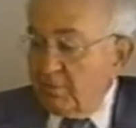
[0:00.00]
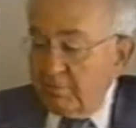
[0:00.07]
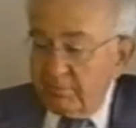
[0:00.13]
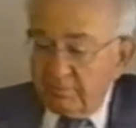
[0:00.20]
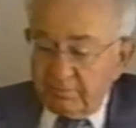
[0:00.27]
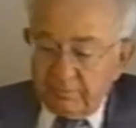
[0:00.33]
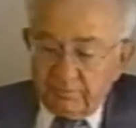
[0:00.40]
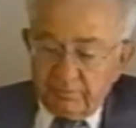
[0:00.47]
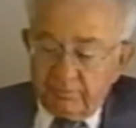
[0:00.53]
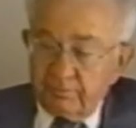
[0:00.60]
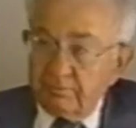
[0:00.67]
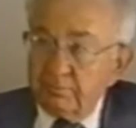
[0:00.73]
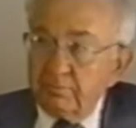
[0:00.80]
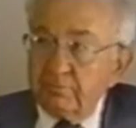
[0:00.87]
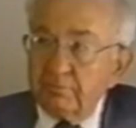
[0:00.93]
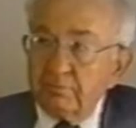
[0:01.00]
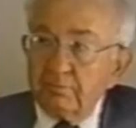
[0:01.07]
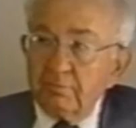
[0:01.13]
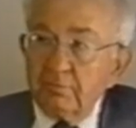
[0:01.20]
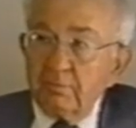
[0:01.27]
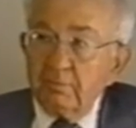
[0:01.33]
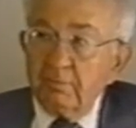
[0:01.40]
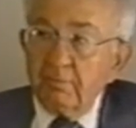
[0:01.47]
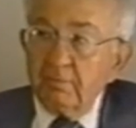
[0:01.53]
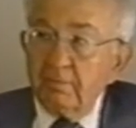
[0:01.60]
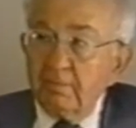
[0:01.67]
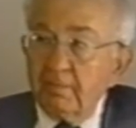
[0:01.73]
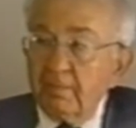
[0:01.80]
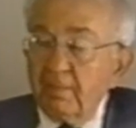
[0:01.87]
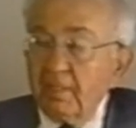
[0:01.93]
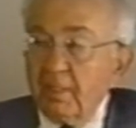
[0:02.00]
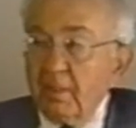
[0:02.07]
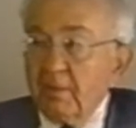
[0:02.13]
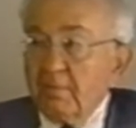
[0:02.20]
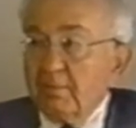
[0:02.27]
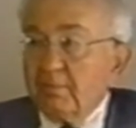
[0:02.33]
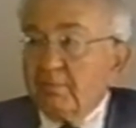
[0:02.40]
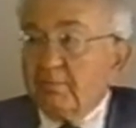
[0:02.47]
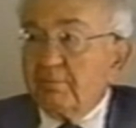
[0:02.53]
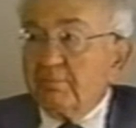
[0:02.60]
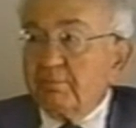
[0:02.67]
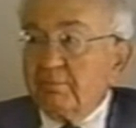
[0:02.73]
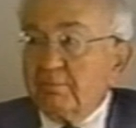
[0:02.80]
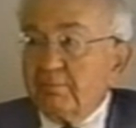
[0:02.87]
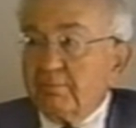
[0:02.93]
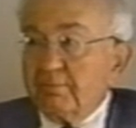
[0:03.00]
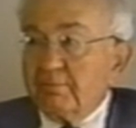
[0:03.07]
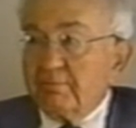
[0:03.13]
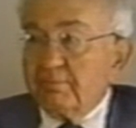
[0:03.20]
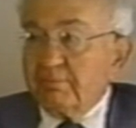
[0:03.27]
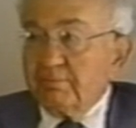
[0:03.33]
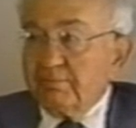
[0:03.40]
I'll give you a postscript to your story about Coogan and uh,